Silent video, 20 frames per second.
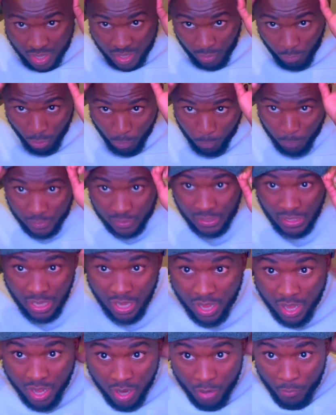
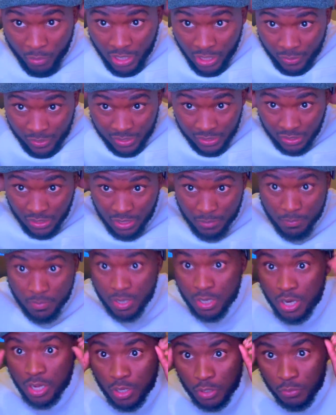Kopoza, when I was still in
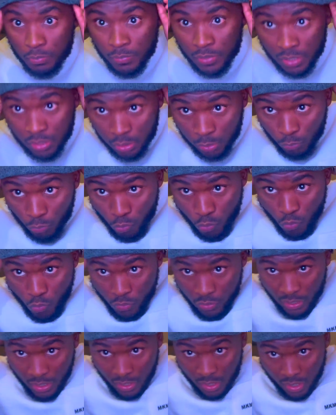middle school
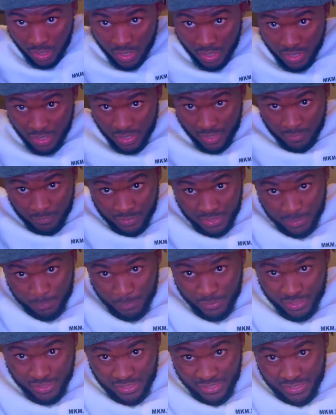with her.
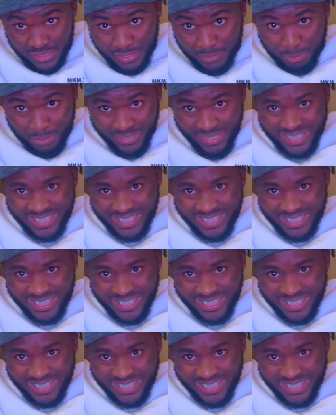Especially this one.